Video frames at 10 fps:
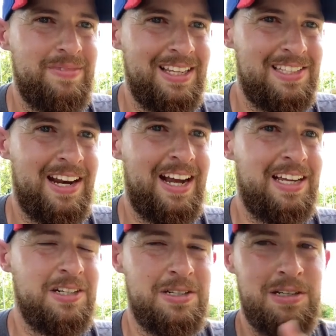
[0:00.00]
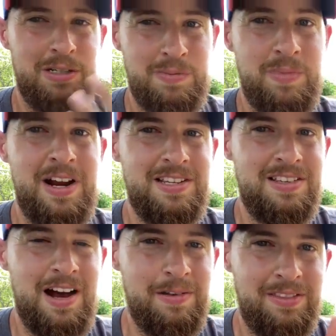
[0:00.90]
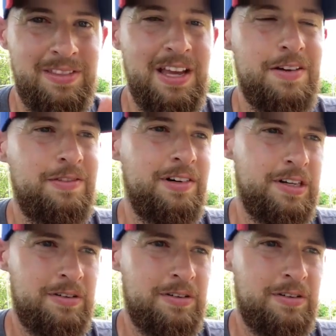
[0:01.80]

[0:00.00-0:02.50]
is that I can just express how thankful and